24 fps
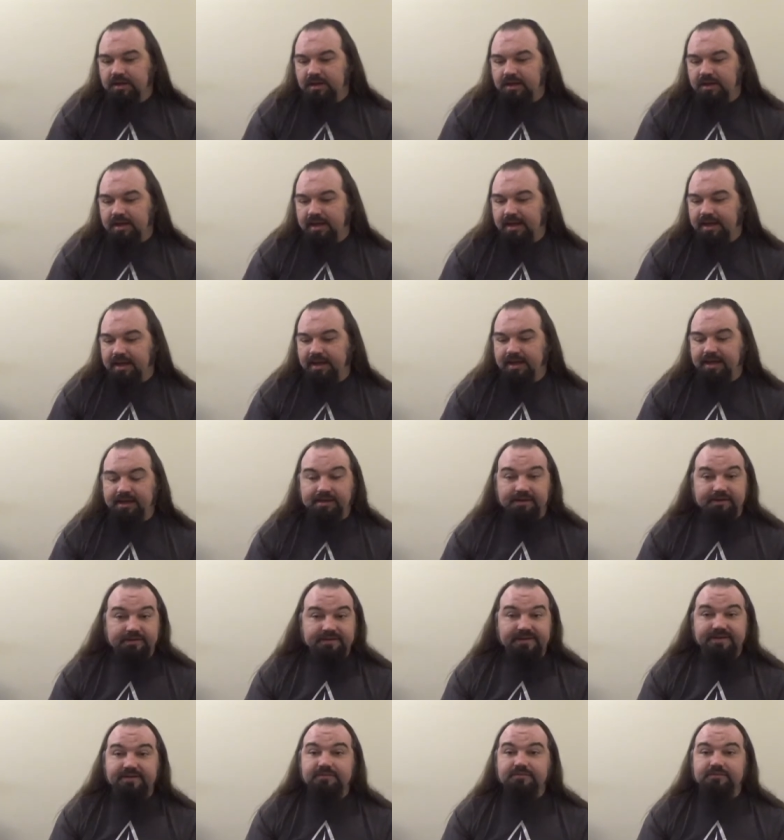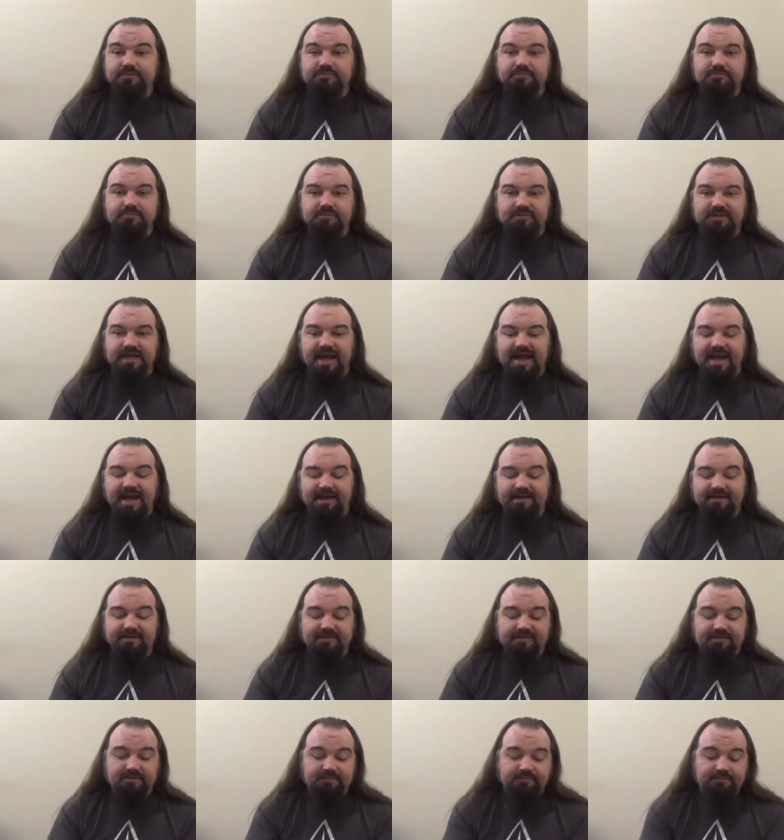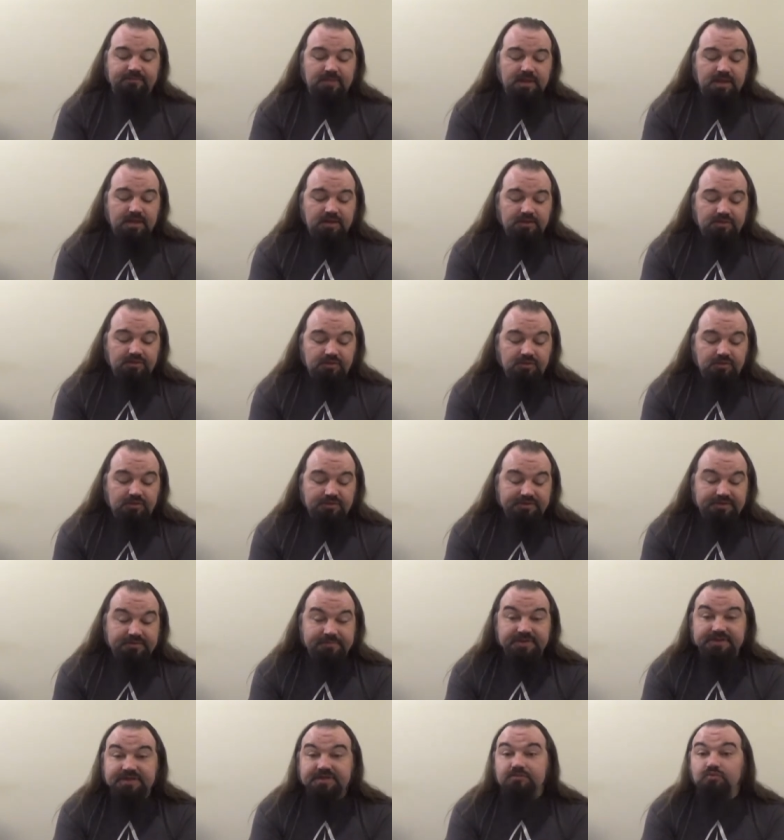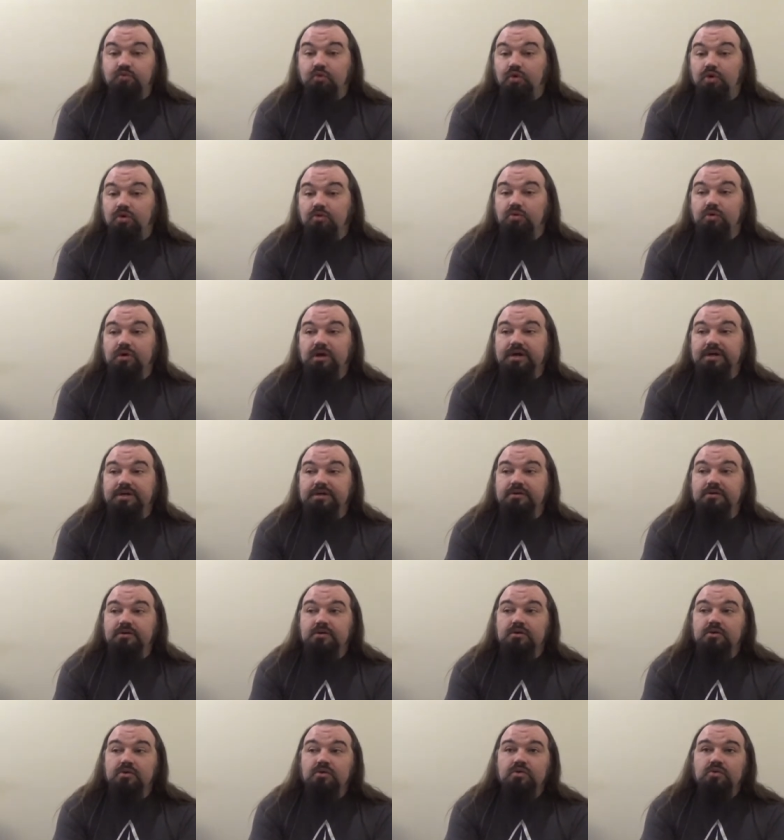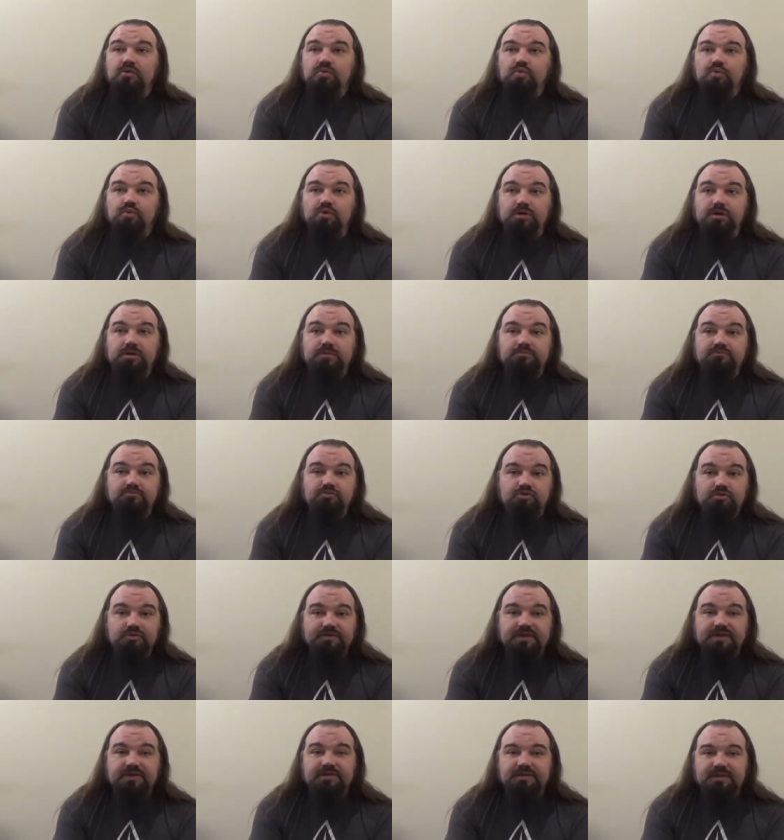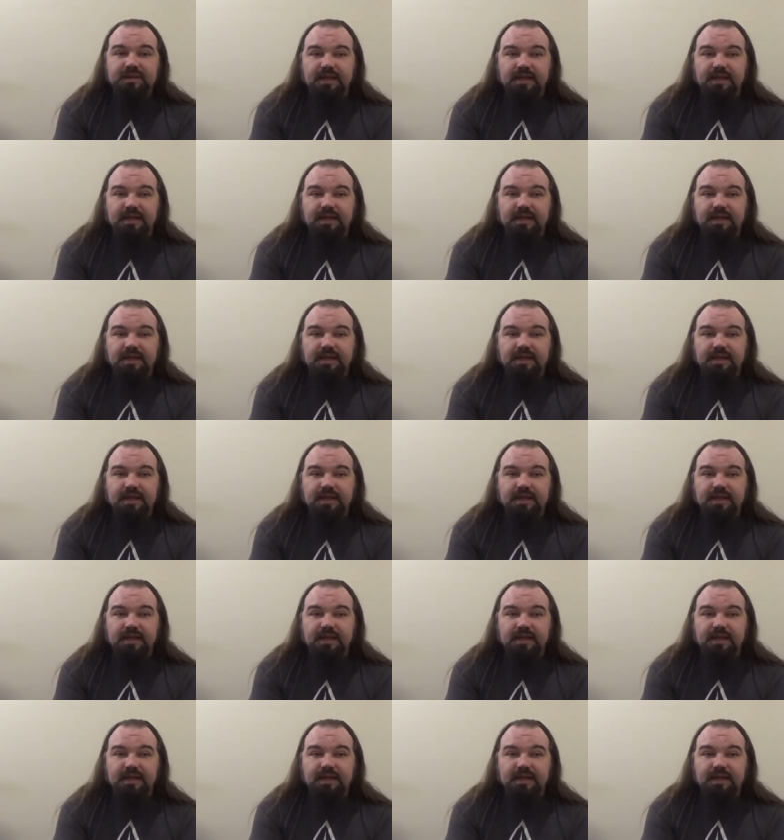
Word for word: and Dax. The Dominion War one would more than